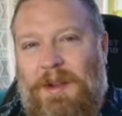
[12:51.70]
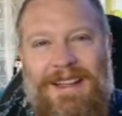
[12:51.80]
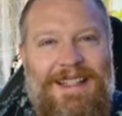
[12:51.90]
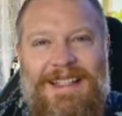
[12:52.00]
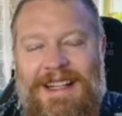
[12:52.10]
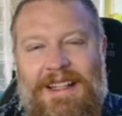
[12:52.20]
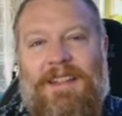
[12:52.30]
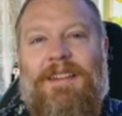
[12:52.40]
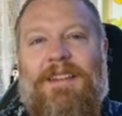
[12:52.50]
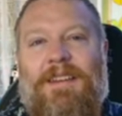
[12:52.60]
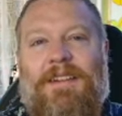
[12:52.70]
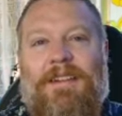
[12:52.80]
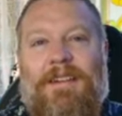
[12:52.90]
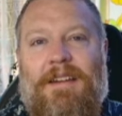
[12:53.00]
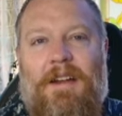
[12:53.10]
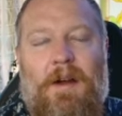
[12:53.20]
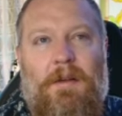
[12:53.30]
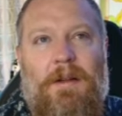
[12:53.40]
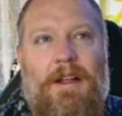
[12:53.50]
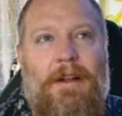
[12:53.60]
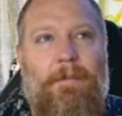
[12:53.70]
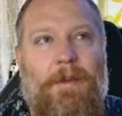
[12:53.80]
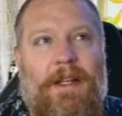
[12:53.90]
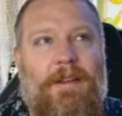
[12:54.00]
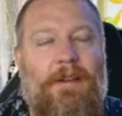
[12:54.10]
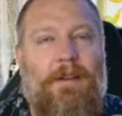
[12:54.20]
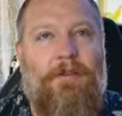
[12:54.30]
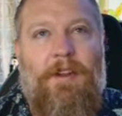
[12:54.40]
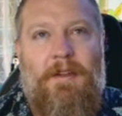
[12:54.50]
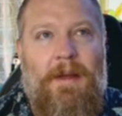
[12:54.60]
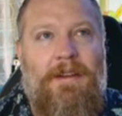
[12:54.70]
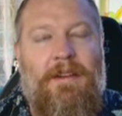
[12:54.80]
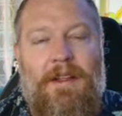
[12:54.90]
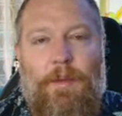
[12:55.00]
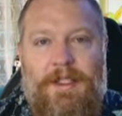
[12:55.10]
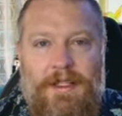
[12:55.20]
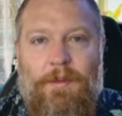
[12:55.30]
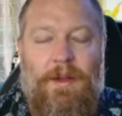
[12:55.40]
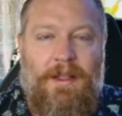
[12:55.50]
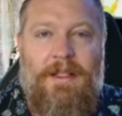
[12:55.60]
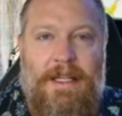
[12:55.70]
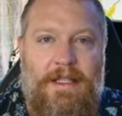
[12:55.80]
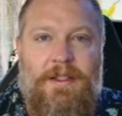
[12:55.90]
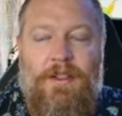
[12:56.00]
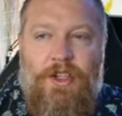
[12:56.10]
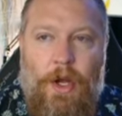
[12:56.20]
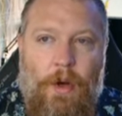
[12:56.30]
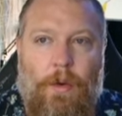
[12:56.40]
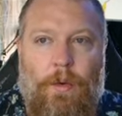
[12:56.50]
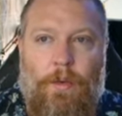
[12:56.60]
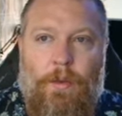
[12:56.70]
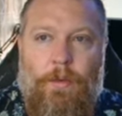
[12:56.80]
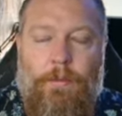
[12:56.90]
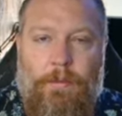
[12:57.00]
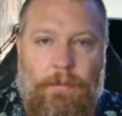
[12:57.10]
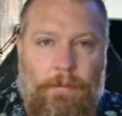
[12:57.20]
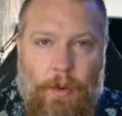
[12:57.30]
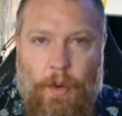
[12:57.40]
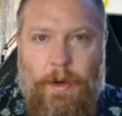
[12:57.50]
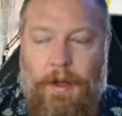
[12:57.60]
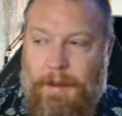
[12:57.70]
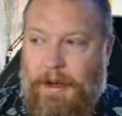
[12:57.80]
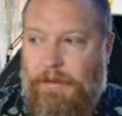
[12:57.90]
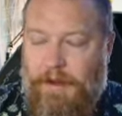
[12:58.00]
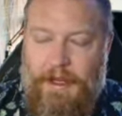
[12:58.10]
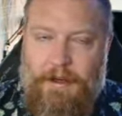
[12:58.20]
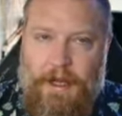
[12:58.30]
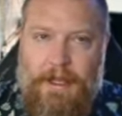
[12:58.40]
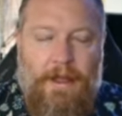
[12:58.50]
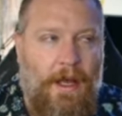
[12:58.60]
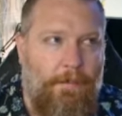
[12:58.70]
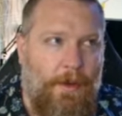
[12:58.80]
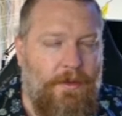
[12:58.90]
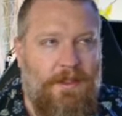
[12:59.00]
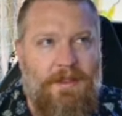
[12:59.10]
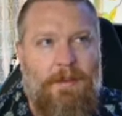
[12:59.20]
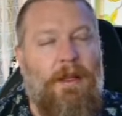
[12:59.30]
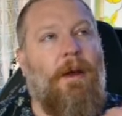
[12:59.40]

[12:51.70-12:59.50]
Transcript: really need it, you know? Like, fundamentally, we didn't really need to know more about Vader. I posted something